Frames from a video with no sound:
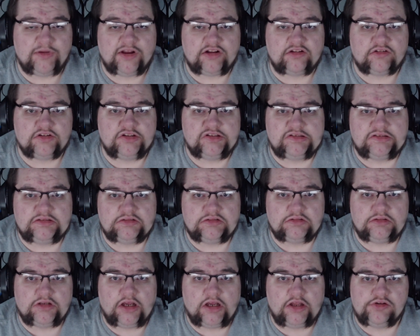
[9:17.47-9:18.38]
expect
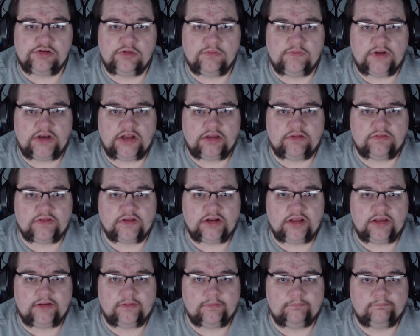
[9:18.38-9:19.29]
a new video
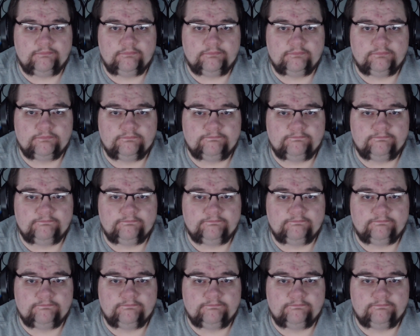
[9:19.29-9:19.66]
today.